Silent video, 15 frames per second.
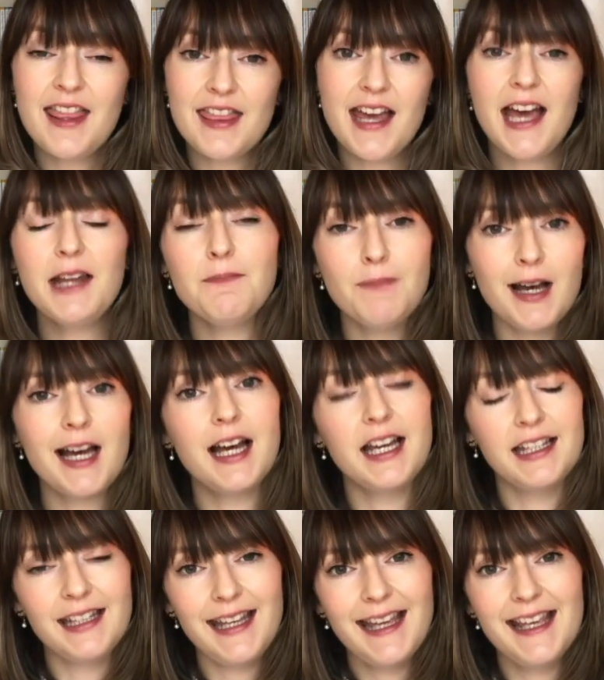That
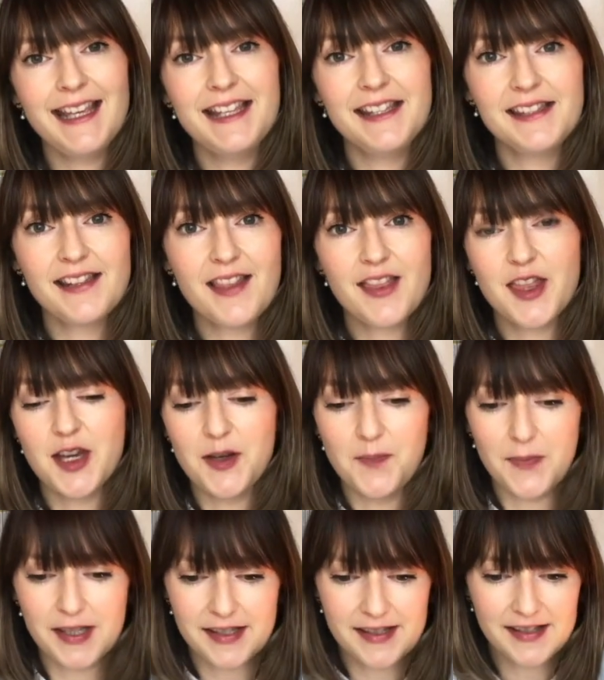man is the
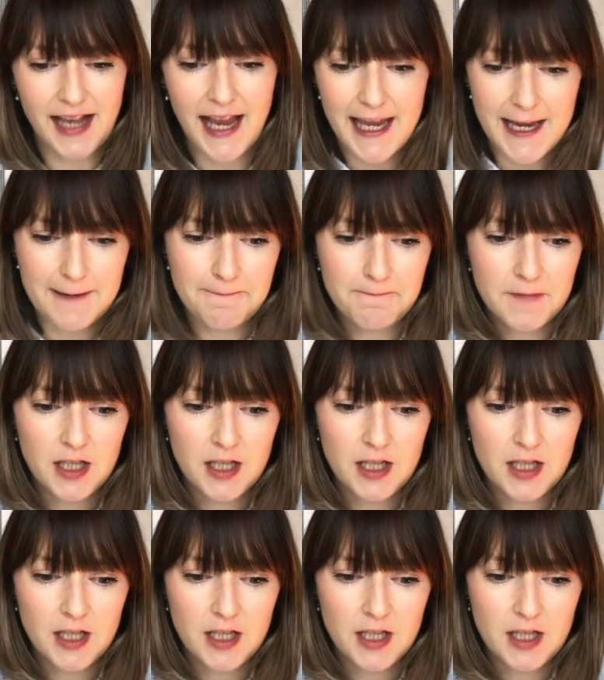Messiah.